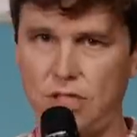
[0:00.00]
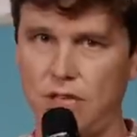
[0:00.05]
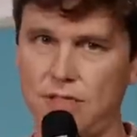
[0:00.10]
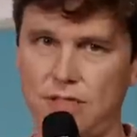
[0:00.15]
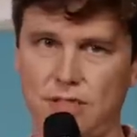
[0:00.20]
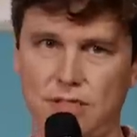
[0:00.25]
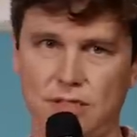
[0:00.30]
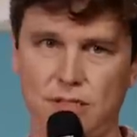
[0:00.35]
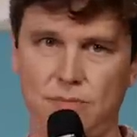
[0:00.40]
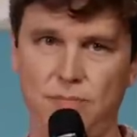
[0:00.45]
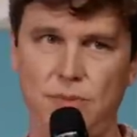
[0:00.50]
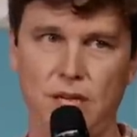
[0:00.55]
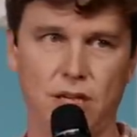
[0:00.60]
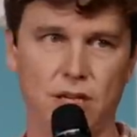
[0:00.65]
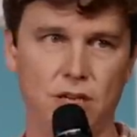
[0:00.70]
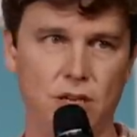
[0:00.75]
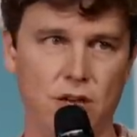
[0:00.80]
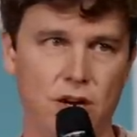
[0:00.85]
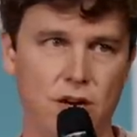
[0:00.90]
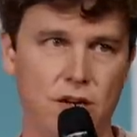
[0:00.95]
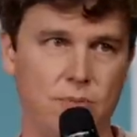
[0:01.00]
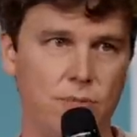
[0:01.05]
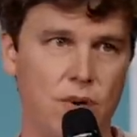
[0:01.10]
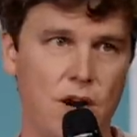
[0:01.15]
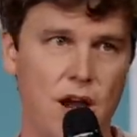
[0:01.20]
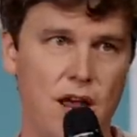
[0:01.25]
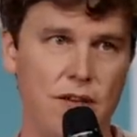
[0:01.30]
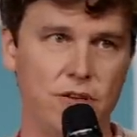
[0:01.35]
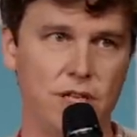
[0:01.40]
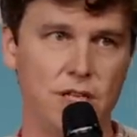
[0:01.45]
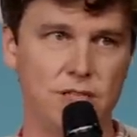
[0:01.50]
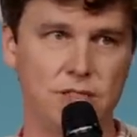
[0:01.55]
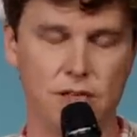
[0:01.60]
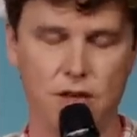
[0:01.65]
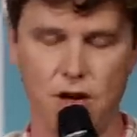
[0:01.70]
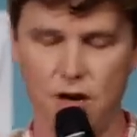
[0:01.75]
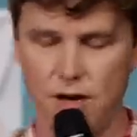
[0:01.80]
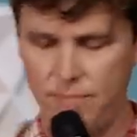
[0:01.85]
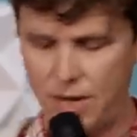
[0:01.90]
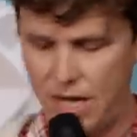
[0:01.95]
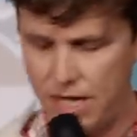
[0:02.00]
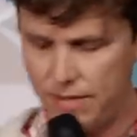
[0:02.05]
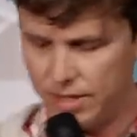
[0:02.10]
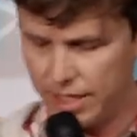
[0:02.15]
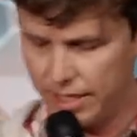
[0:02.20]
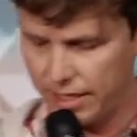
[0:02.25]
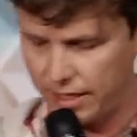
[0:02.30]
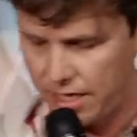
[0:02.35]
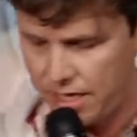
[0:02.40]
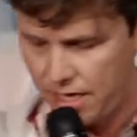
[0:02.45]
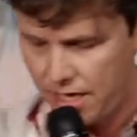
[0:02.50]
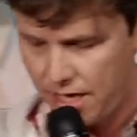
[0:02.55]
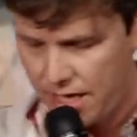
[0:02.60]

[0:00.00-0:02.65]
just as big a nerd in private as they are in public